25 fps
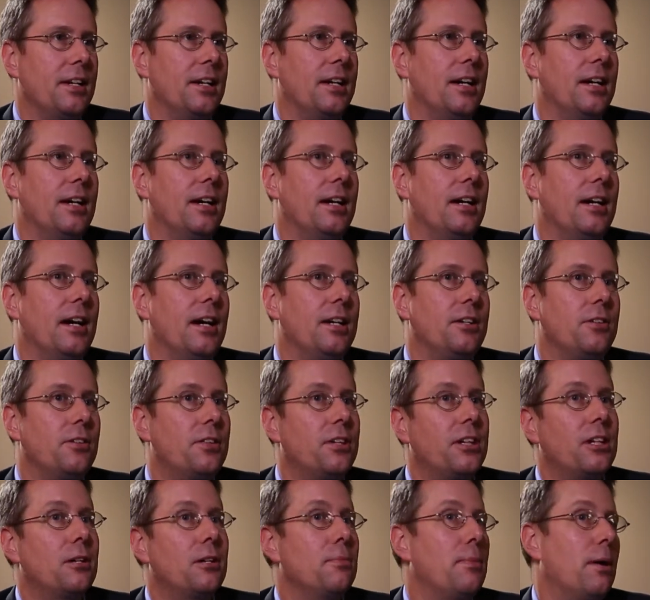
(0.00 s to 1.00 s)
and you
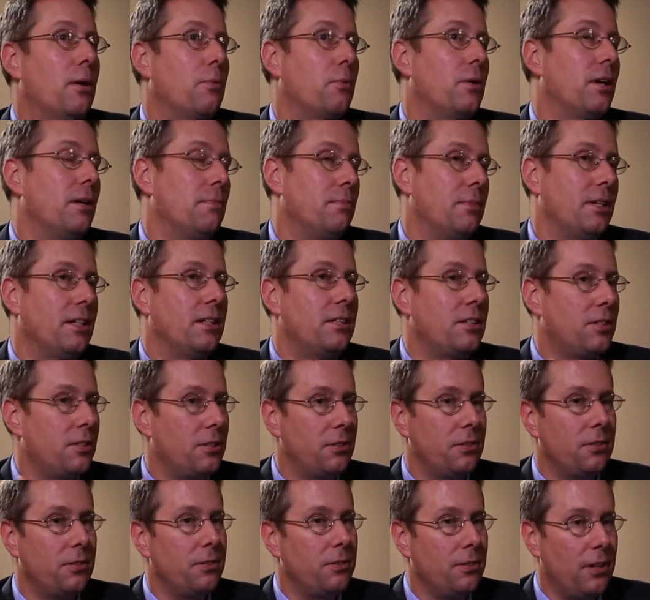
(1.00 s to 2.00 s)
think about what it means
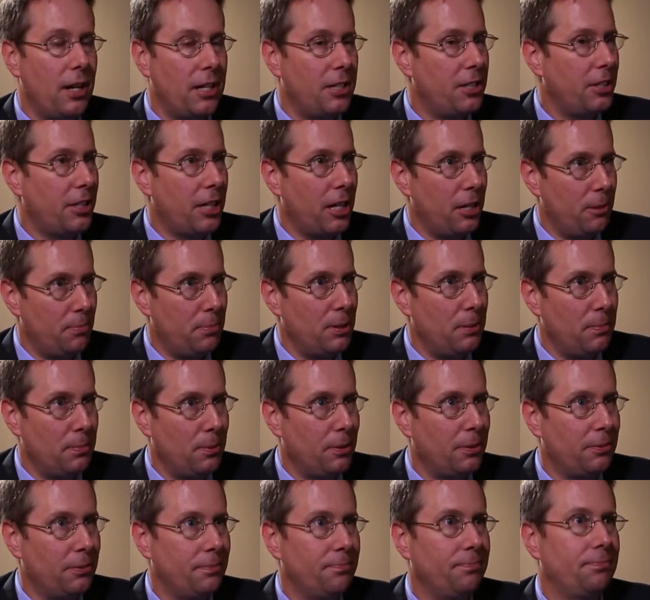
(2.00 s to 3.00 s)
to educate
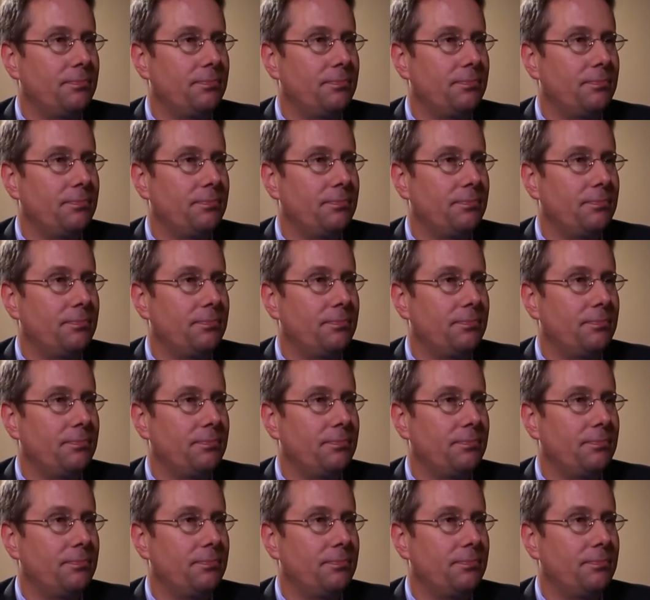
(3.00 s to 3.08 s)
people.